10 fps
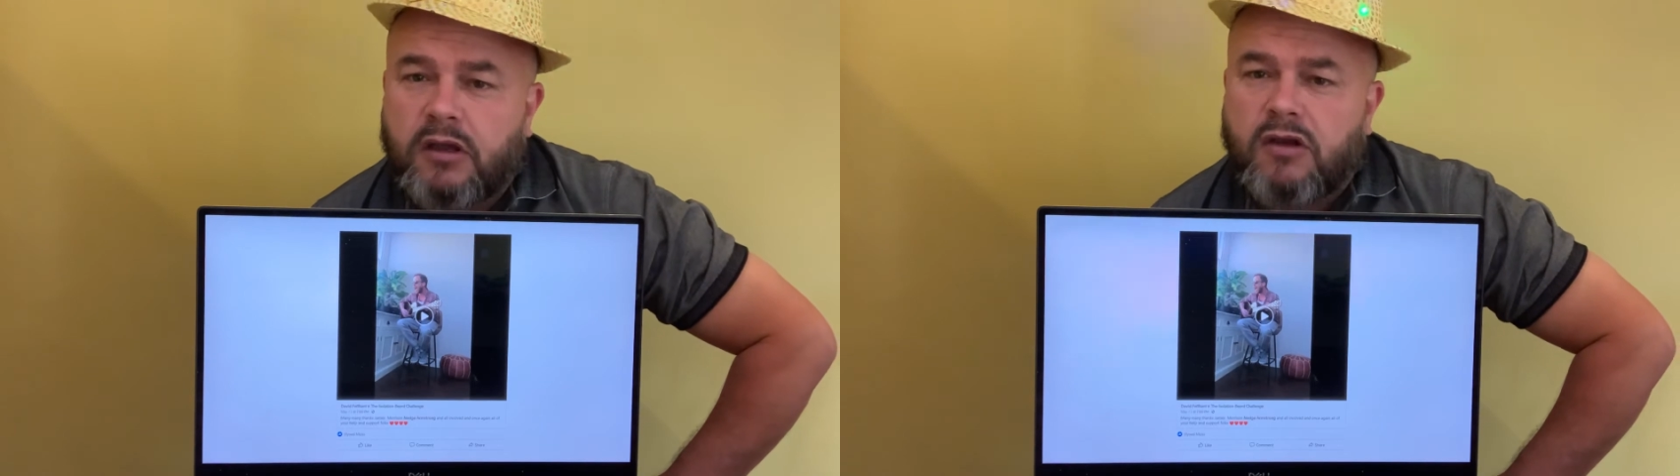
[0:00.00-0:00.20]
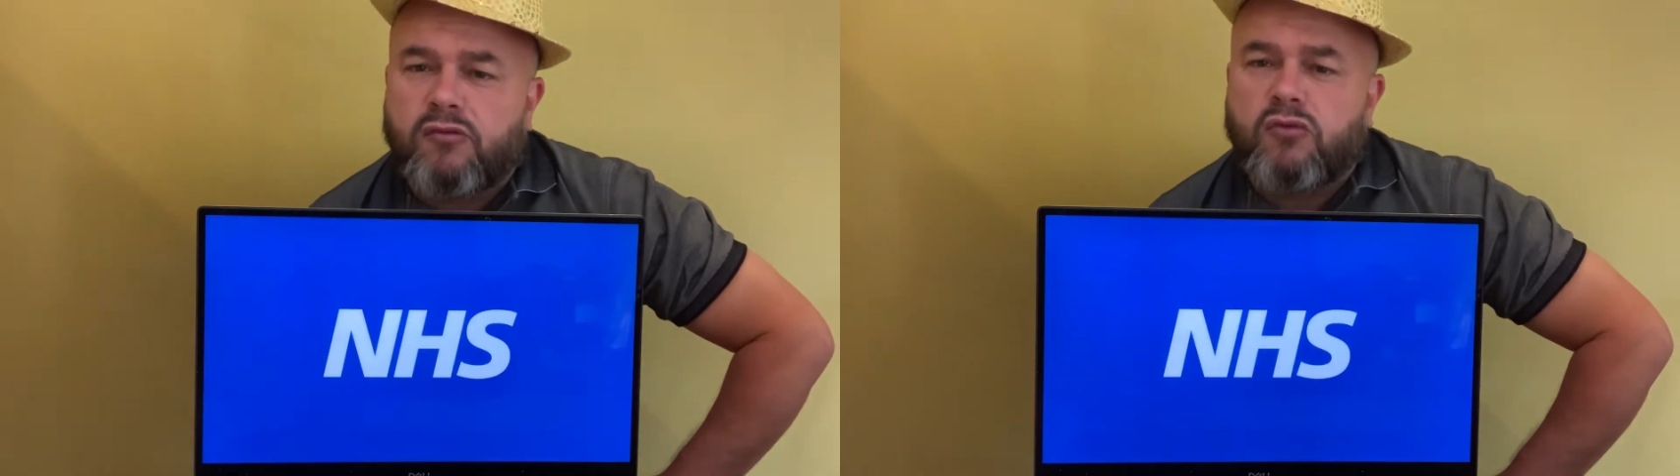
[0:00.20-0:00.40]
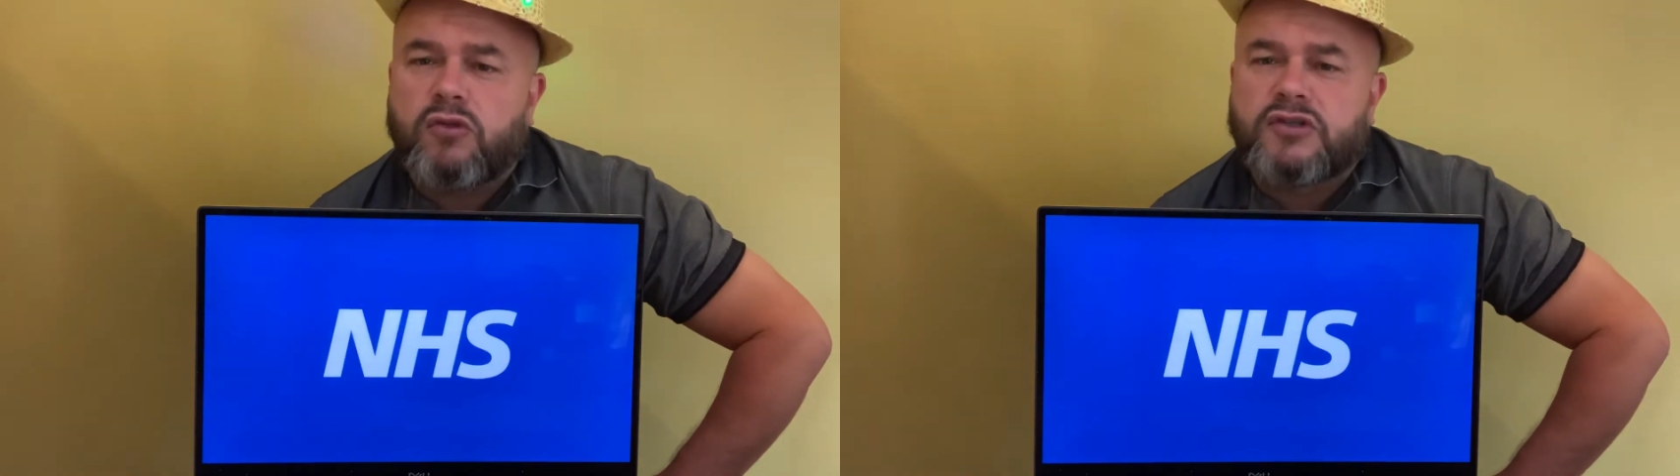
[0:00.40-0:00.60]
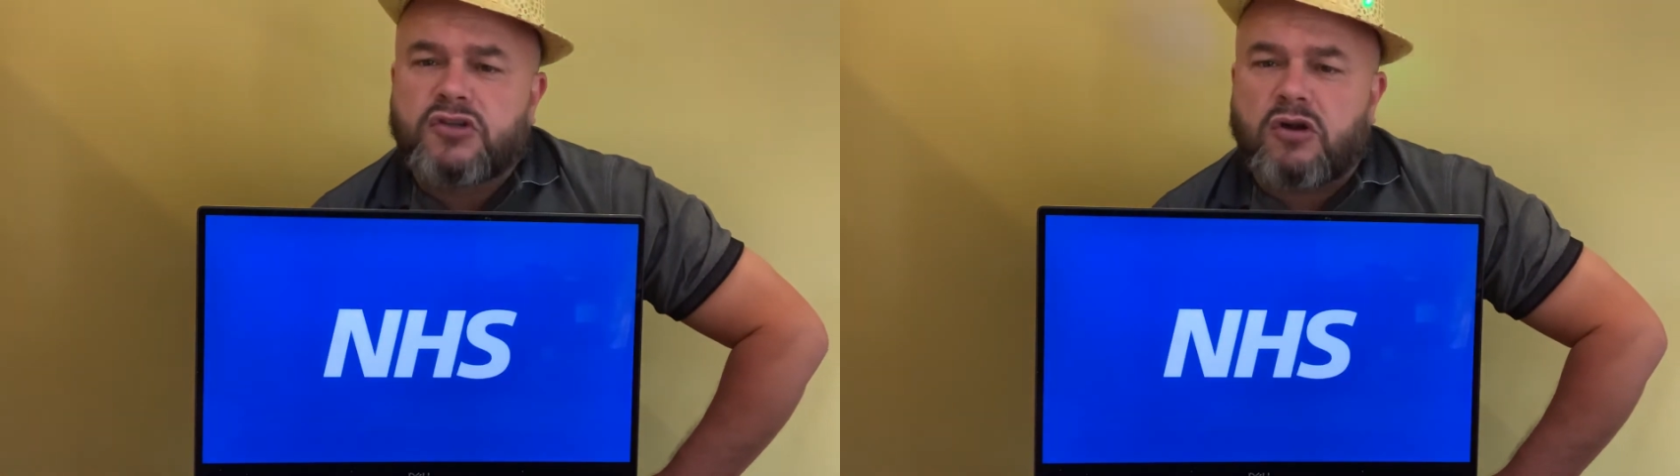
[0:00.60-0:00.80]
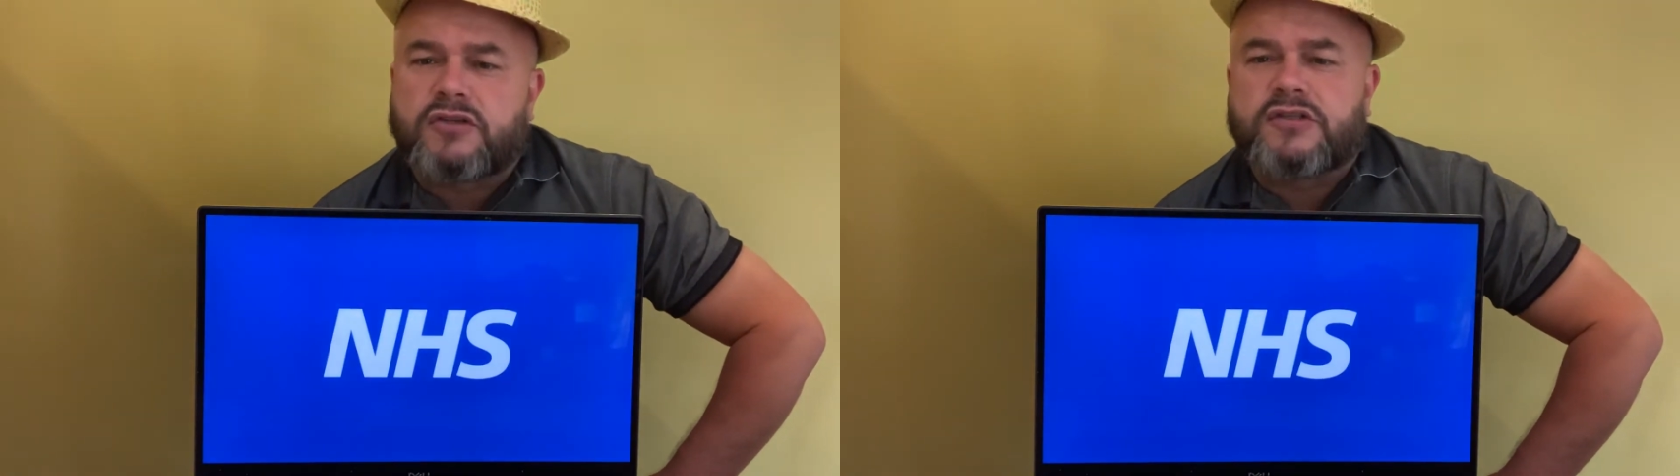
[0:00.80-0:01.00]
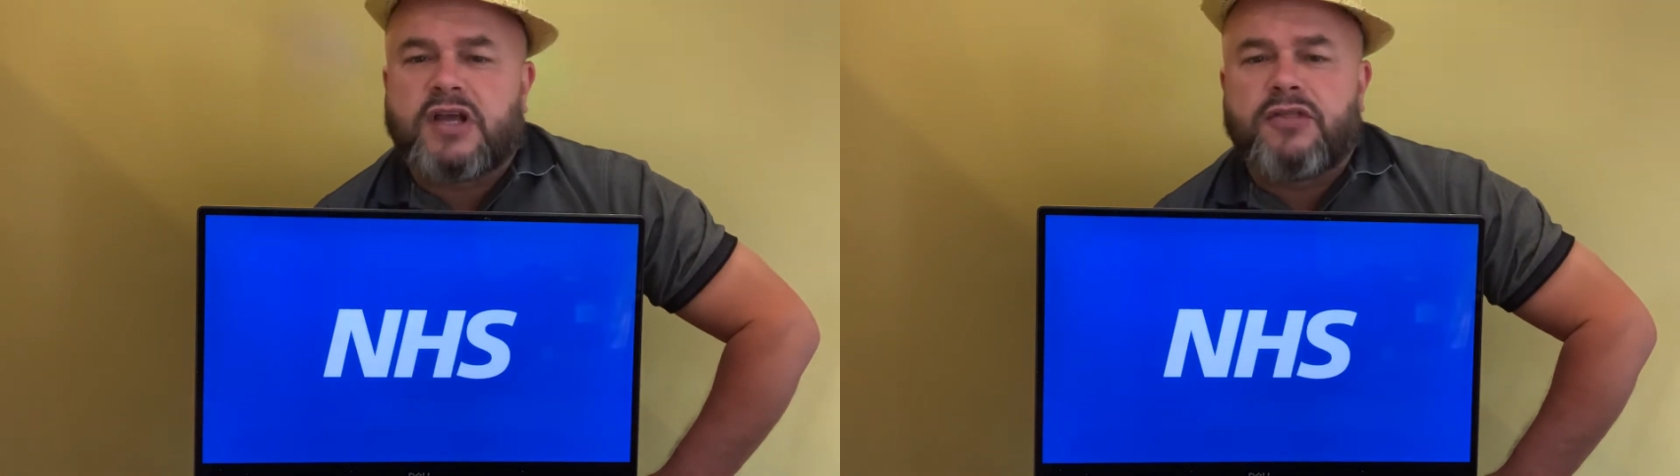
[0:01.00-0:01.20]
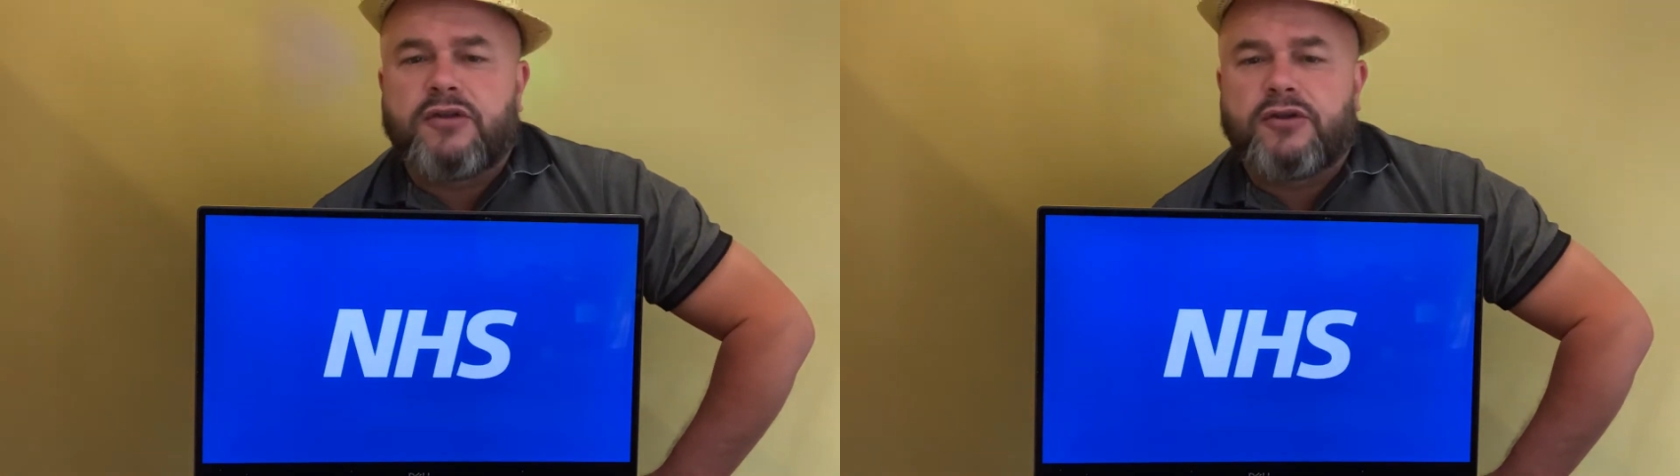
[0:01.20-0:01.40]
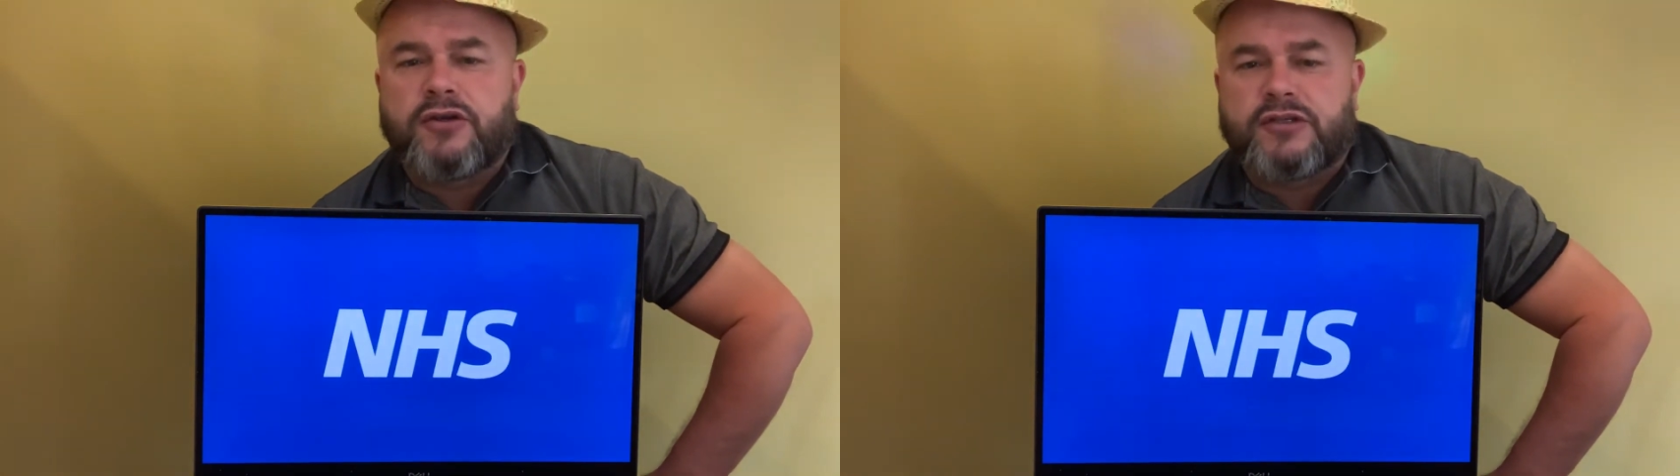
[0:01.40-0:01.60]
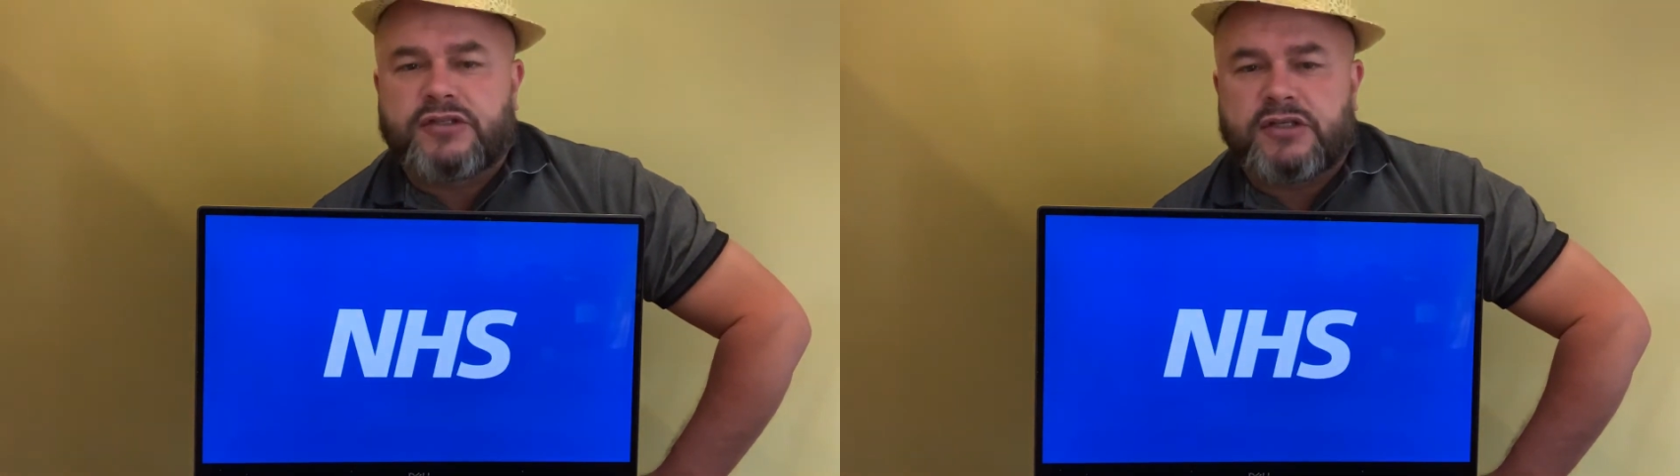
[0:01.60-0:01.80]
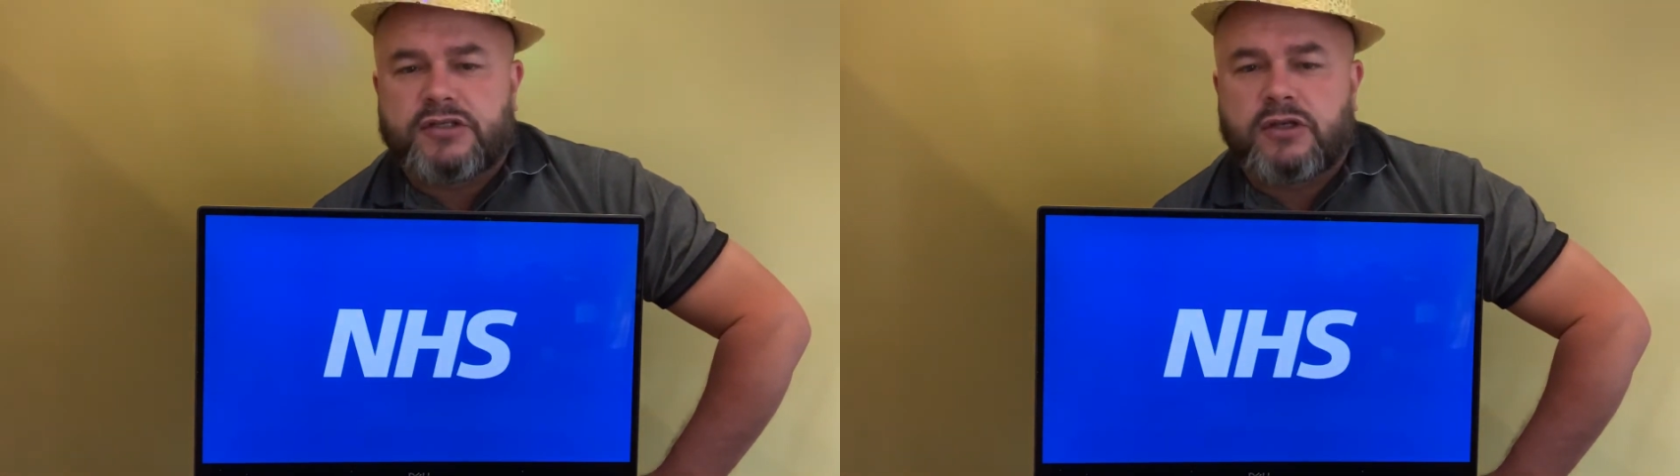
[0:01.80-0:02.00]
for all the doctors and the
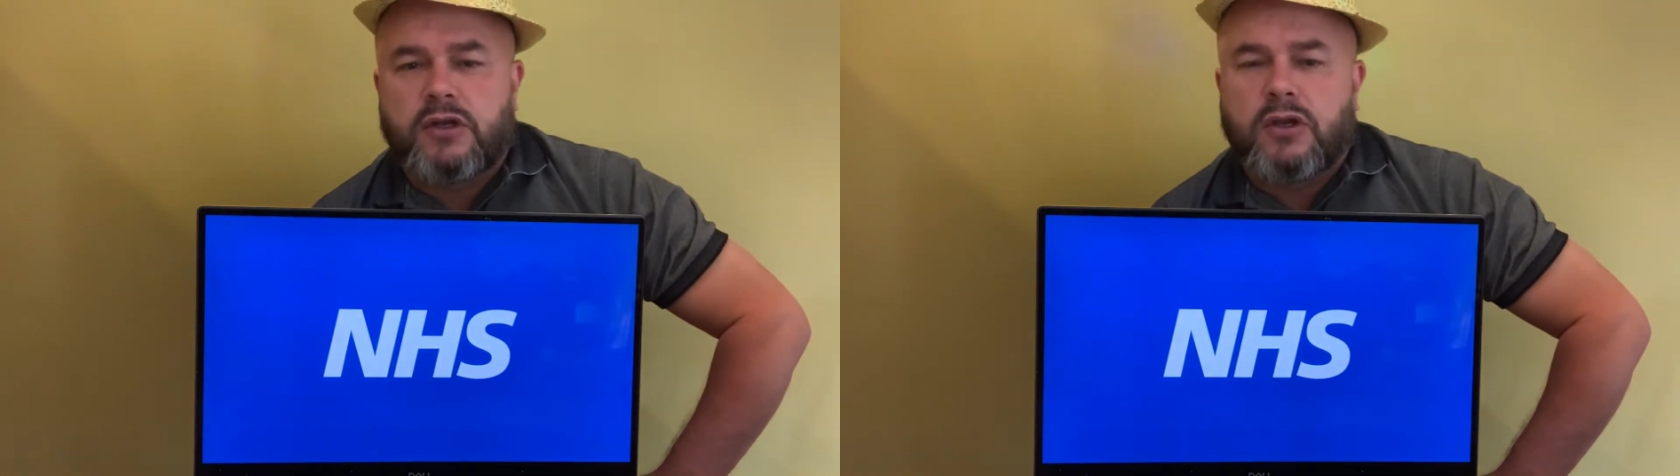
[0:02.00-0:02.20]
nurses,